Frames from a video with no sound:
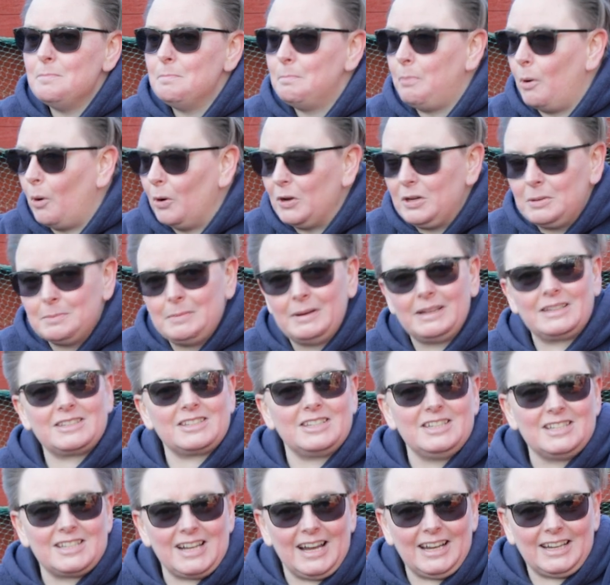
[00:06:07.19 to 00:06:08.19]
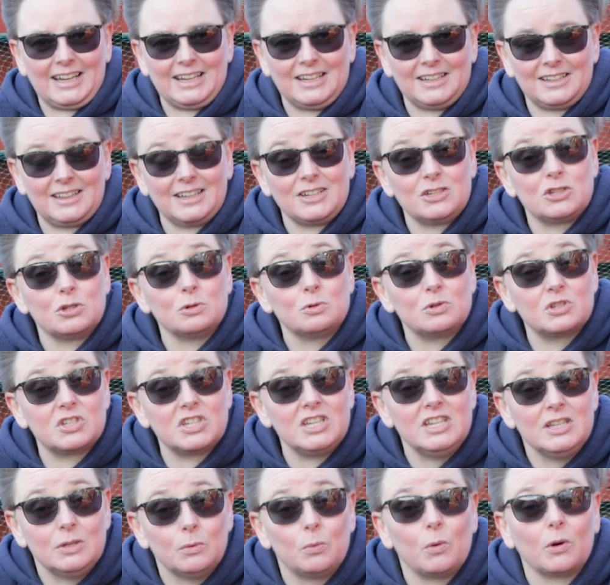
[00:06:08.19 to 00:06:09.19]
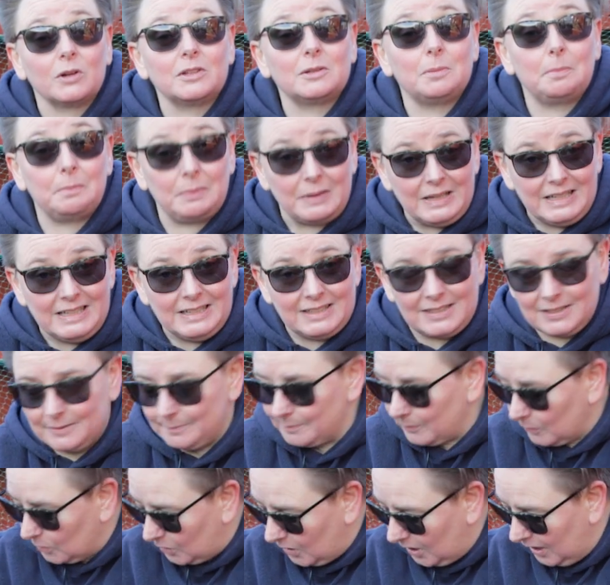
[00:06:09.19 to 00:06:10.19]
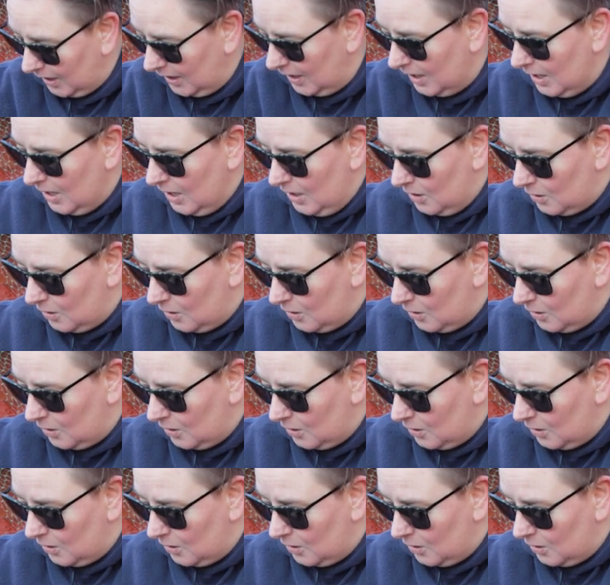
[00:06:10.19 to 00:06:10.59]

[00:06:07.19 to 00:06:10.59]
potting mixes, that kind of things, you'll see the word peat, okay?